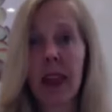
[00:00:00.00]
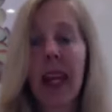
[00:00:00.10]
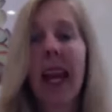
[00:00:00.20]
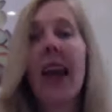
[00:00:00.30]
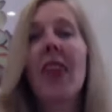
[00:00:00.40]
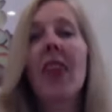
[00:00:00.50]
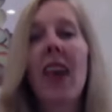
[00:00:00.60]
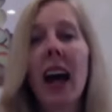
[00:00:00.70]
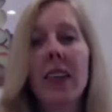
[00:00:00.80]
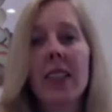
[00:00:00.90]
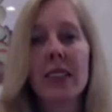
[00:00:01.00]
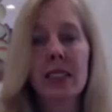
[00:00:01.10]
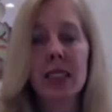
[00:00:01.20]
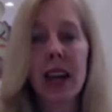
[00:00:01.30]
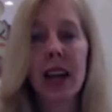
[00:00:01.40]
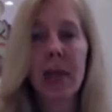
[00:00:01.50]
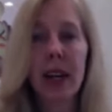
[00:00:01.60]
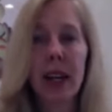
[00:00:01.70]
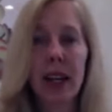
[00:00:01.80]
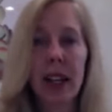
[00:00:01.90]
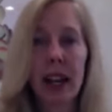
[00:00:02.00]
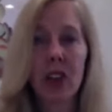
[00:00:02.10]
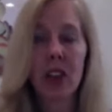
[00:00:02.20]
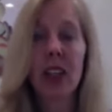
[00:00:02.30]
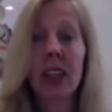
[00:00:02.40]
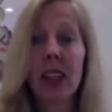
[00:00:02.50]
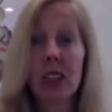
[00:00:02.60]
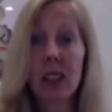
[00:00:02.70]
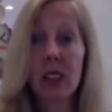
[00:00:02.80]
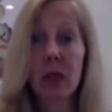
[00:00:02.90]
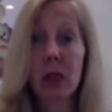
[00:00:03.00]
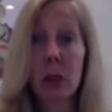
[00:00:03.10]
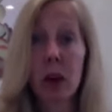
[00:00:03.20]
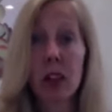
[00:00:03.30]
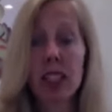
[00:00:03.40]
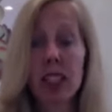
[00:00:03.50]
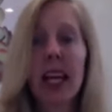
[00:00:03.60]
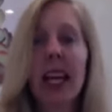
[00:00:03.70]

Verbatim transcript: And that is the diabetic connection and the insulin response.